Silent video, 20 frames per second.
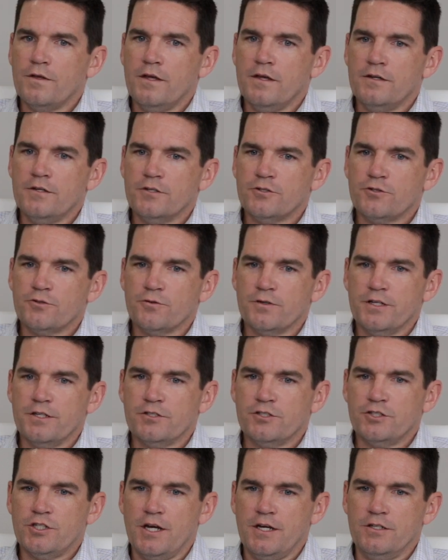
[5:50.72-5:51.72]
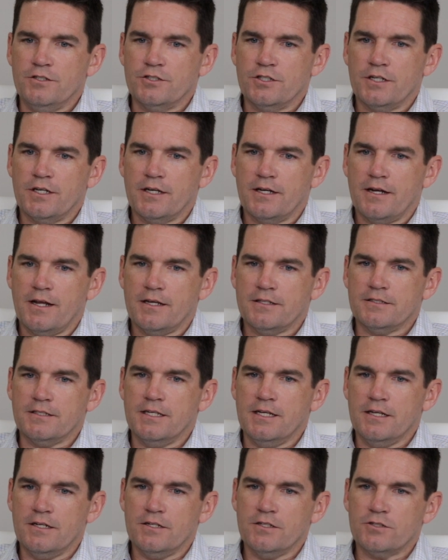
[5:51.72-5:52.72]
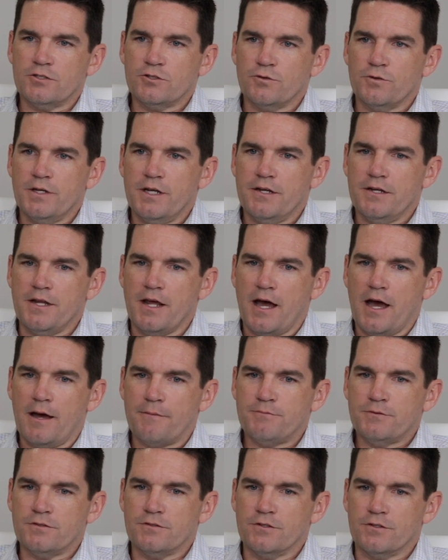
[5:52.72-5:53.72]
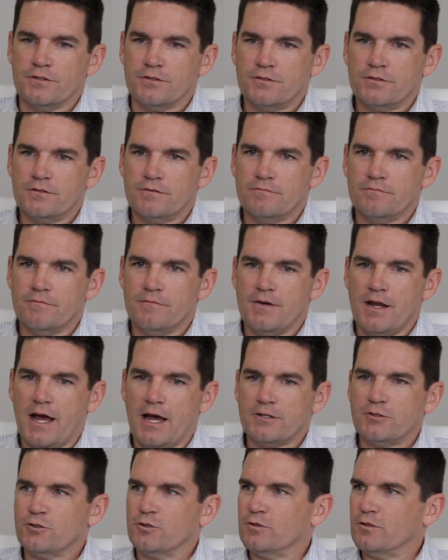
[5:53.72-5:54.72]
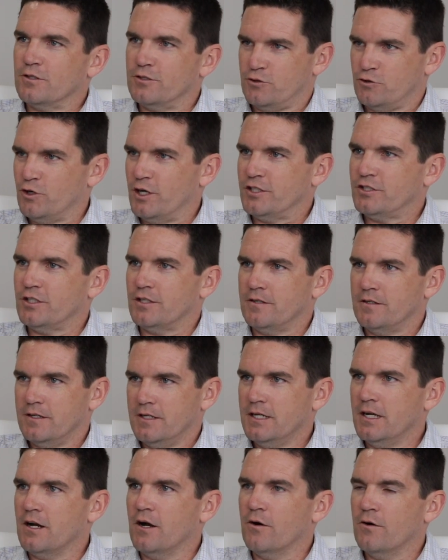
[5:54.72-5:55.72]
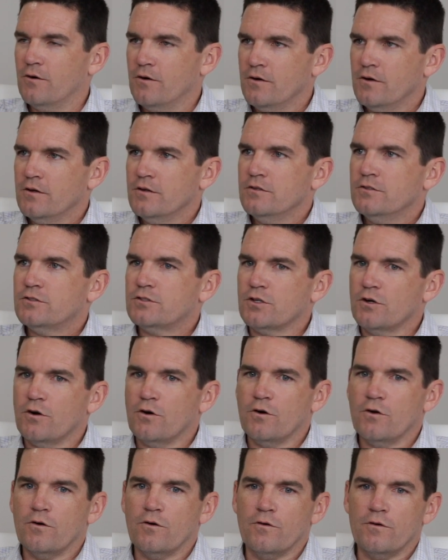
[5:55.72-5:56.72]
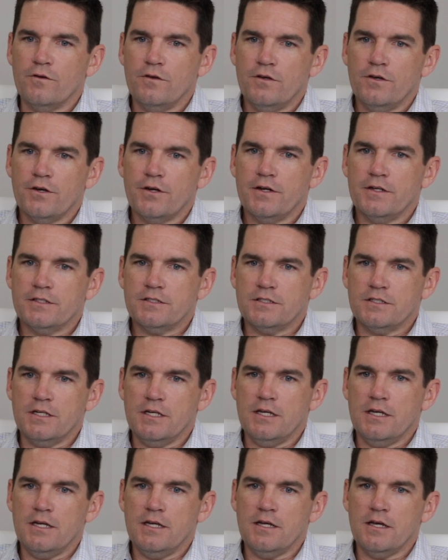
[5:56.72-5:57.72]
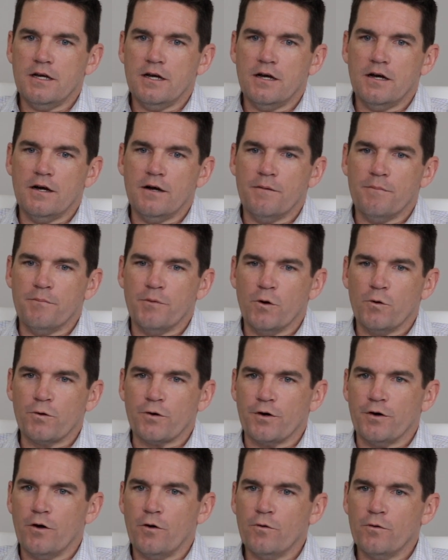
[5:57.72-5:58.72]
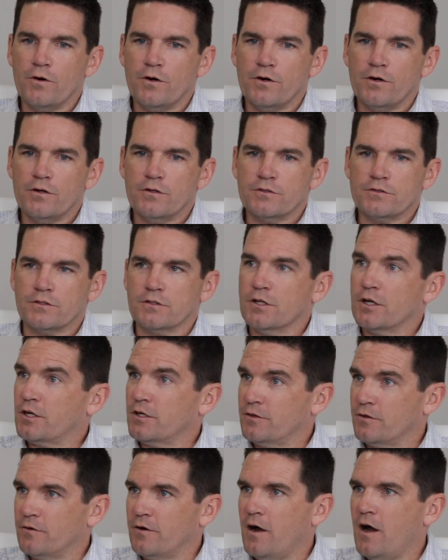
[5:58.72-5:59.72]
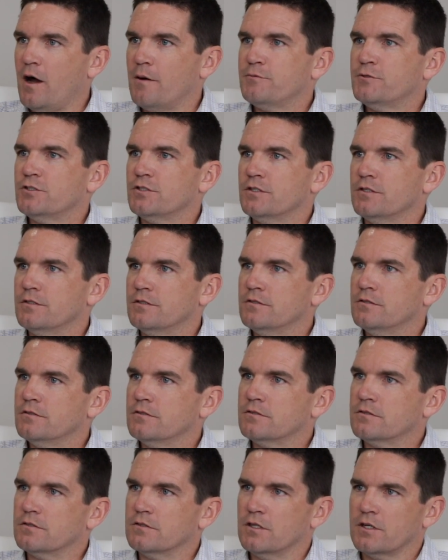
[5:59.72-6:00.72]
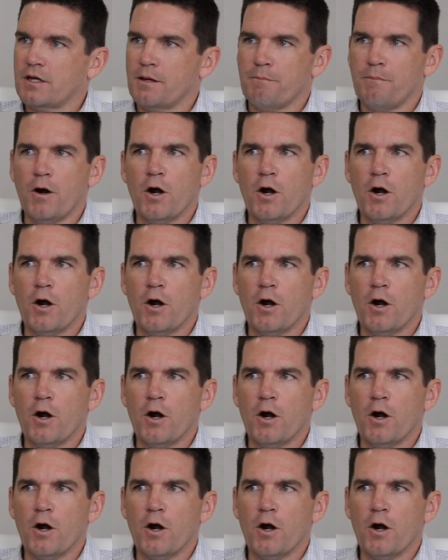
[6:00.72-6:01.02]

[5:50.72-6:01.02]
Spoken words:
the industry is changing, and as the industry adapts, there's natural attrition, So you're going to see broker owners look at their options, look at